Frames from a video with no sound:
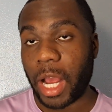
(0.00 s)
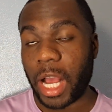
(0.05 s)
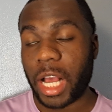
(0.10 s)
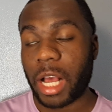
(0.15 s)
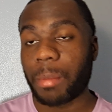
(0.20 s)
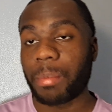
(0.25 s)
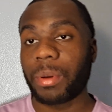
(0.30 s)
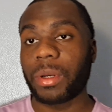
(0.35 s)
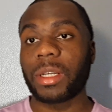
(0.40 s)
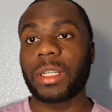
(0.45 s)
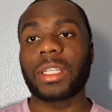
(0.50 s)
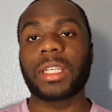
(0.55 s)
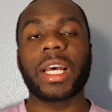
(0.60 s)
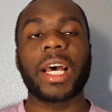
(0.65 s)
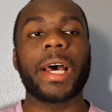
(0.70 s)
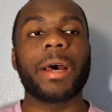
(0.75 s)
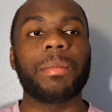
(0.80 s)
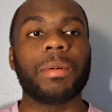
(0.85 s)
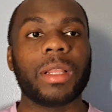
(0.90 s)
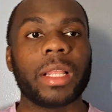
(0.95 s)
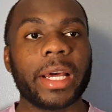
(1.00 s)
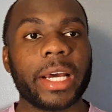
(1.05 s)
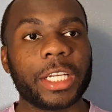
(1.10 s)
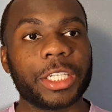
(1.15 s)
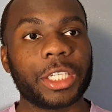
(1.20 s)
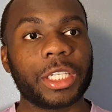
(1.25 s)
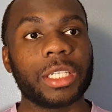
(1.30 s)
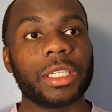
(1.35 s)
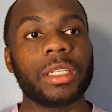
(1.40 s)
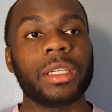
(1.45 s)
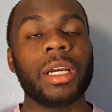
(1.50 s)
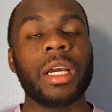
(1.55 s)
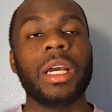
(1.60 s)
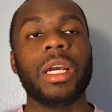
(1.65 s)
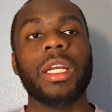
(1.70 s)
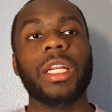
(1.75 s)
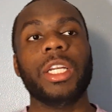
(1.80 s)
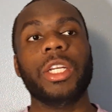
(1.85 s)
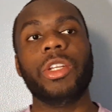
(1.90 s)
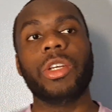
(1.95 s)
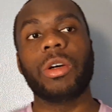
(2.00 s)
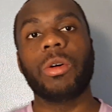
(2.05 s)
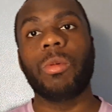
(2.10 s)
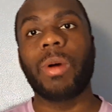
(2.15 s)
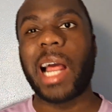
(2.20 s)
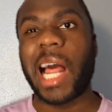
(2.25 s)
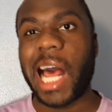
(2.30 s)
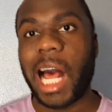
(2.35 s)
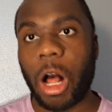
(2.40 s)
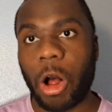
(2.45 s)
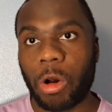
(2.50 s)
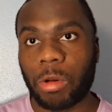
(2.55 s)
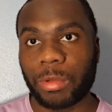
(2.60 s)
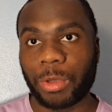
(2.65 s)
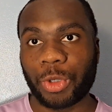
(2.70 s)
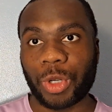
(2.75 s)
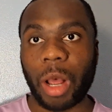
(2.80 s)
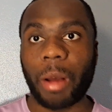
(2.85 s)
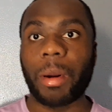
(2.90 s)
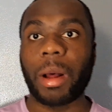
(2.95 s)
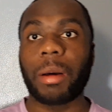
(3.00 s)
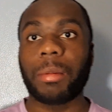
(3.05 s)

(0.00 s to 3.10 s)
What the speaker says: I got put inside Appalachie, dealing with at-home drama.